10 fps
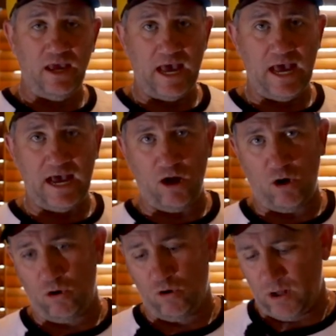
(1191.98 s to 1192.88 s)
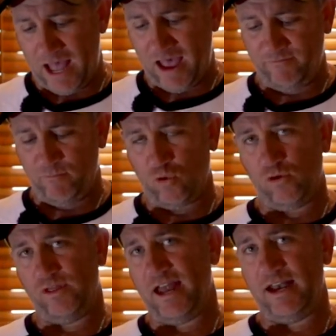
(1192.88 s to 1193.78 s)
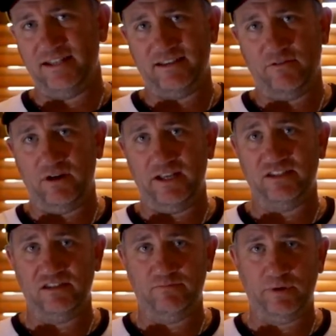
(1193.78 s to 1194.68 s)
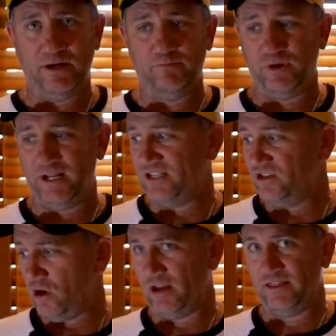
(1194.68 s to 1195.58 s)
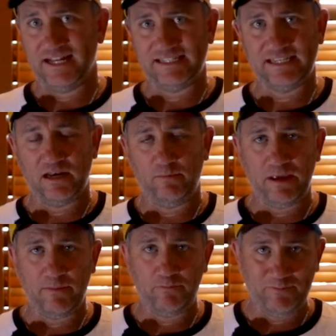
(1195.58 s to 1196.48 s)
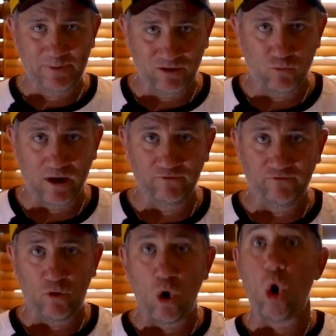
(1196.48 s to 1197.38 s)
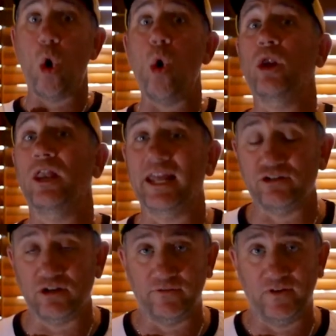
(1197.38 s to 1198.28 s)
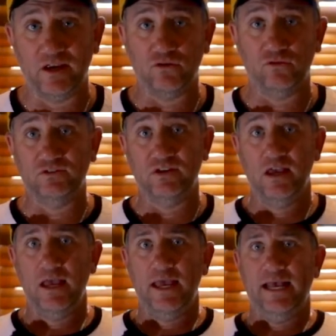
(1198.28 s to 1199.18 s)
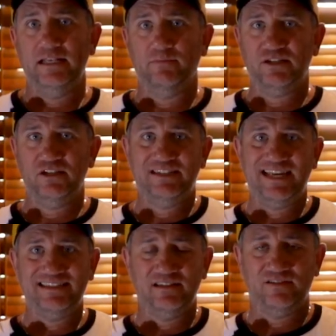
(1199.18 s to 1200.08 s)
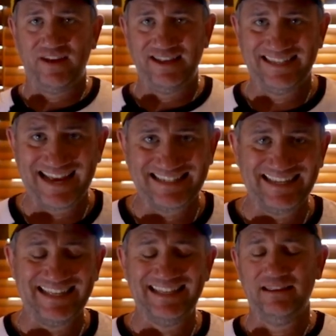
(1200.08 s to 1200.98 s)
I'll have more on that as that releases, but pretty excited. That's going to be a big one for all electric vehicles. As much as Tesla is fantastic,